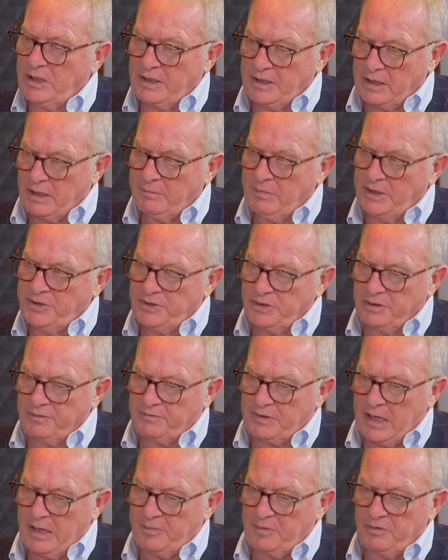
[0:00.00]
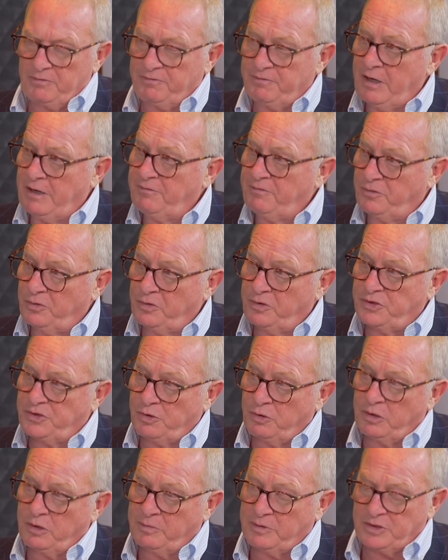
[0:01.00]
I think I mentioned of capital, 530 has
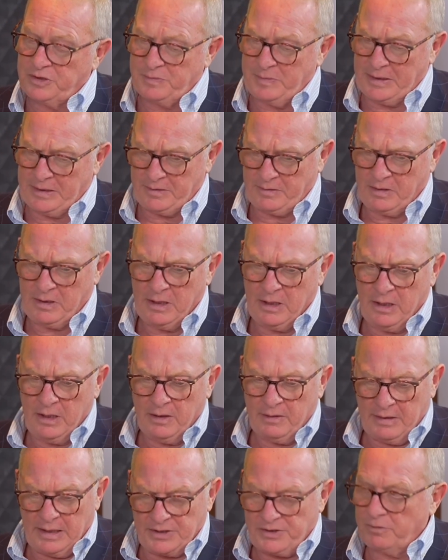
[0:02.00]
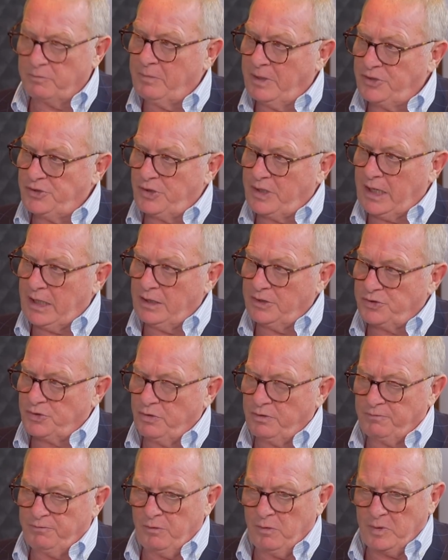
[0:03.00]
already been spent. That's a major catalyst
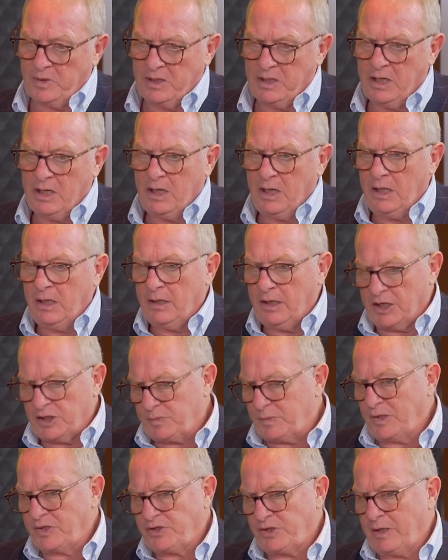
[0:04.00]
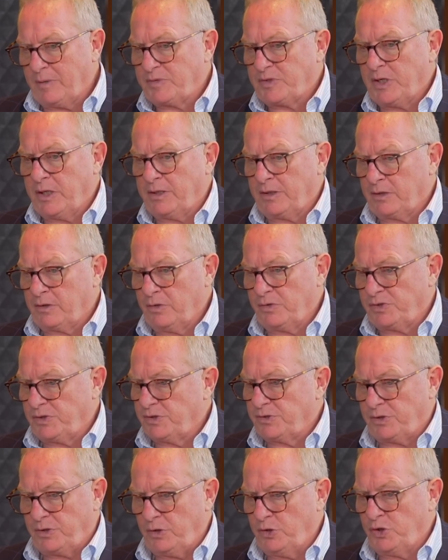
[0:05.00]
going forward. Exploration upside in Goose
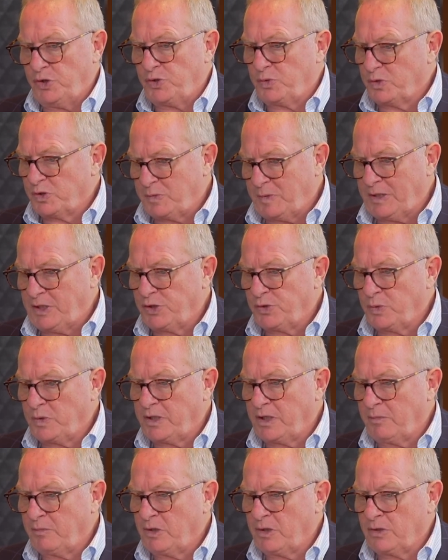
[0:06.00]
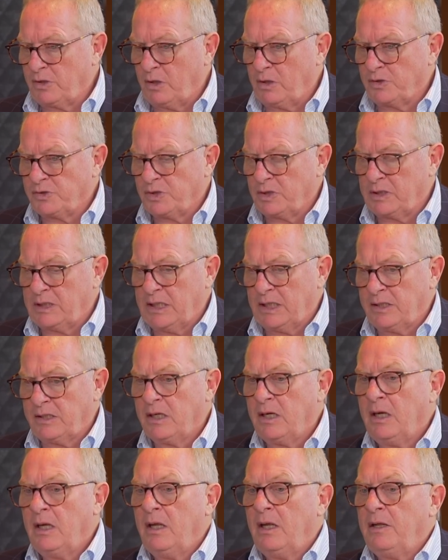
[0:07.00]
is huge. We're spending $28 million on that.
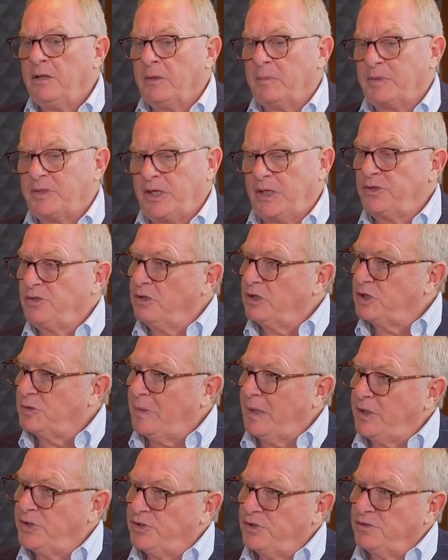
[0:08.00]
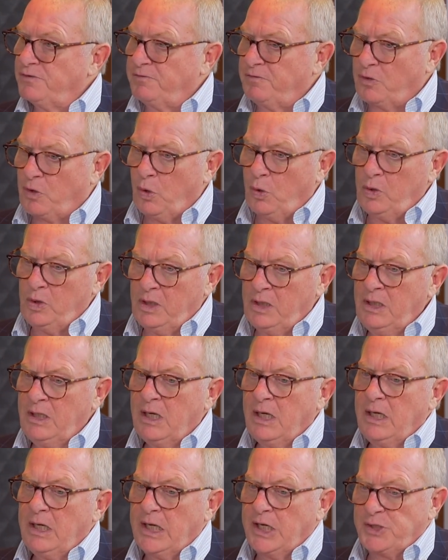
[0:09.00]
The potential expansion is Fekola,
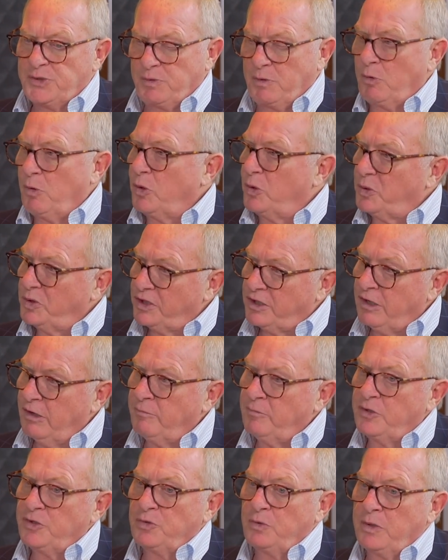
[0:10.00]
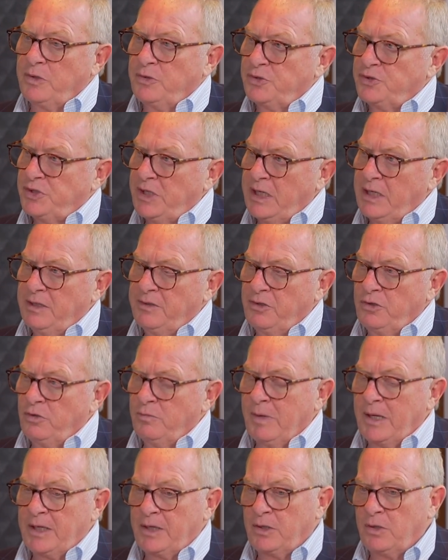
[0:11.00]
as we work with the government to understand the new
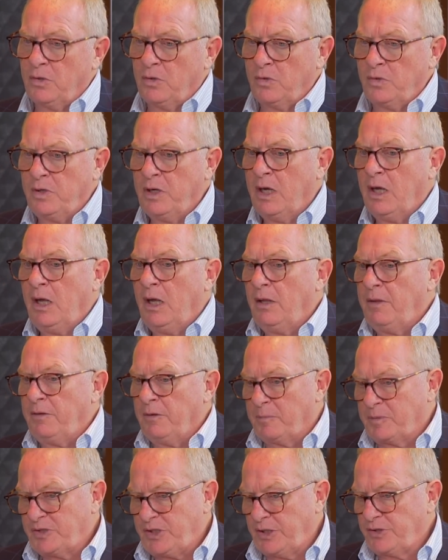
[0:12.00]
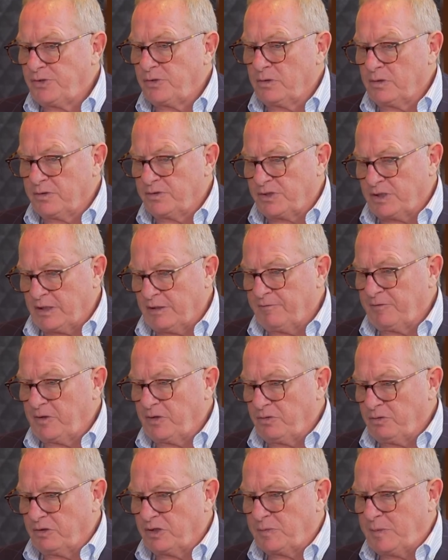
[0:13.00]
mining code. The potential is
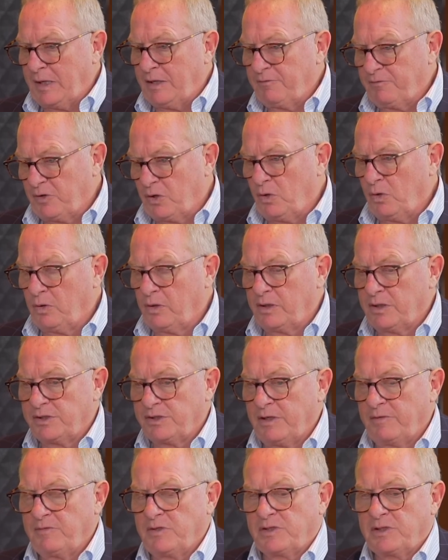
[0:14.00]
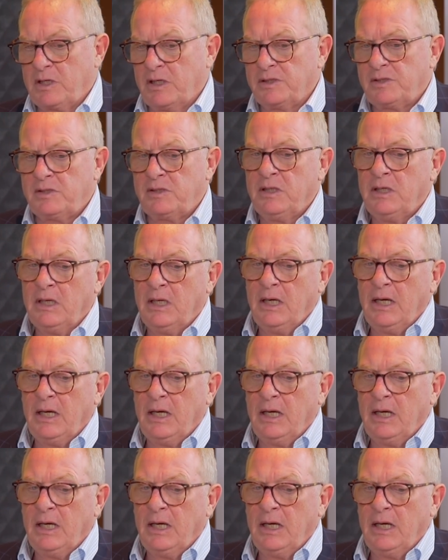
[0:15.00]
significant to expand Fekola, as I've discussed.